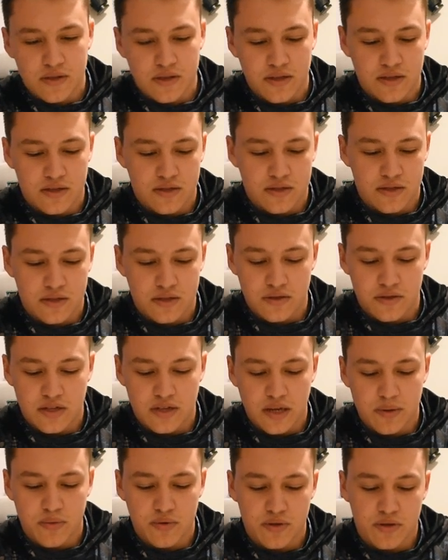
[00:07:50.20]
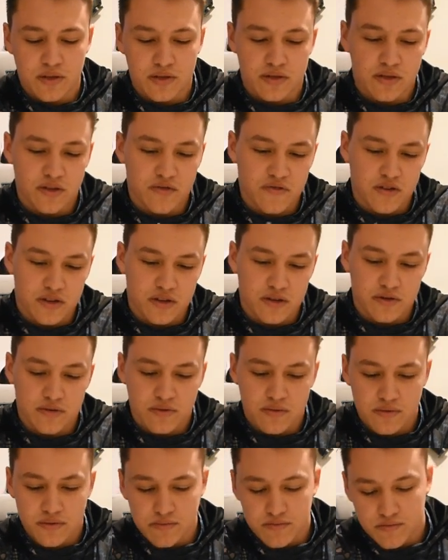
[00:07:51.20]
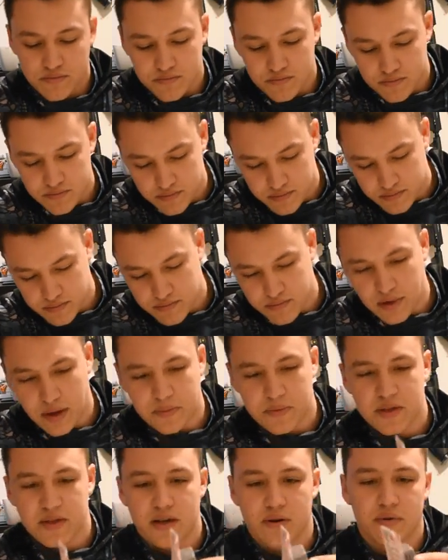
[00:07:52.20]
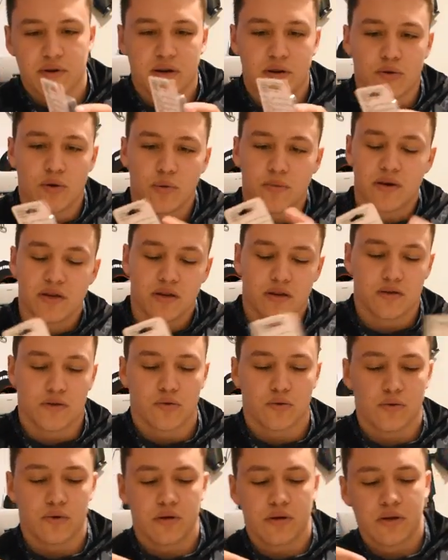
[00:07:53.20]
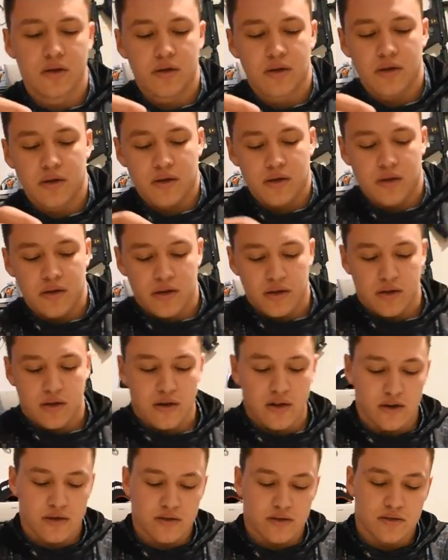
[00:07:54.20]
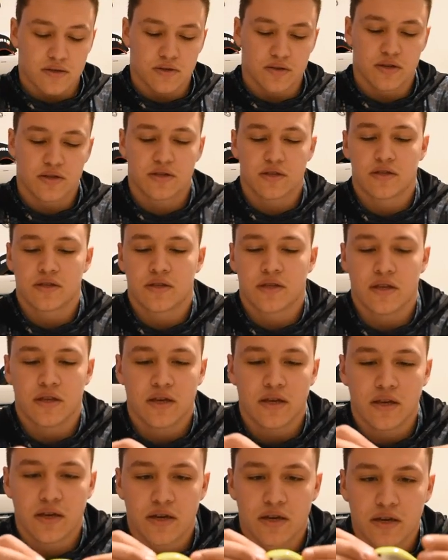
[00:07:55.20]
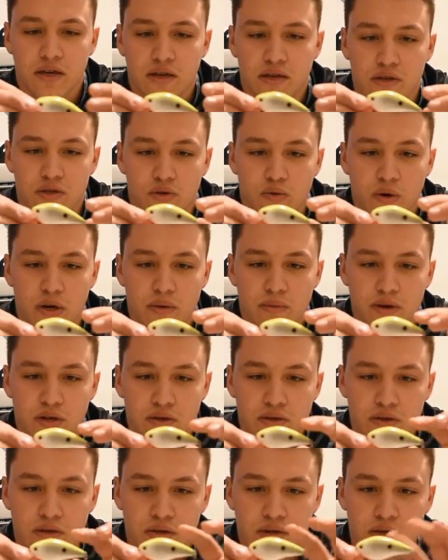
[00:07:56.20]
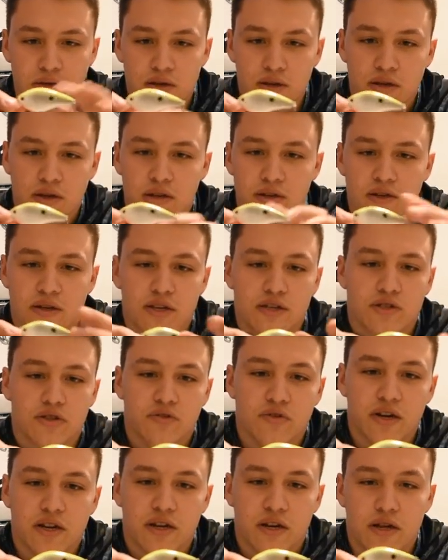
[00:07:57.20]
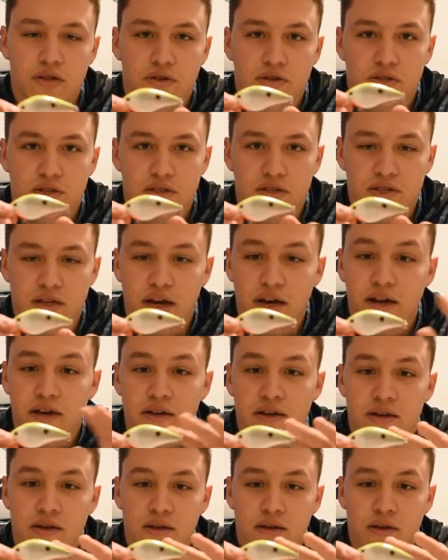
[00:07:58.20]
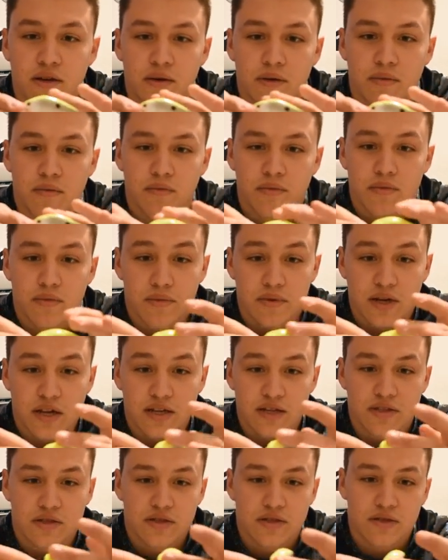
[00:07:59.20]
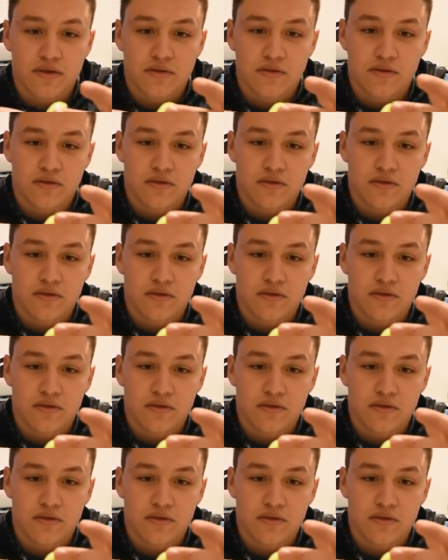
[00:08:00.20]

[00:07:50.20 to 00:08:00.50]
It's still stapled. Let's see if I can pop that out without opening it. Cool. Alright, so this is the square bill. Nice gray color to the side. Nice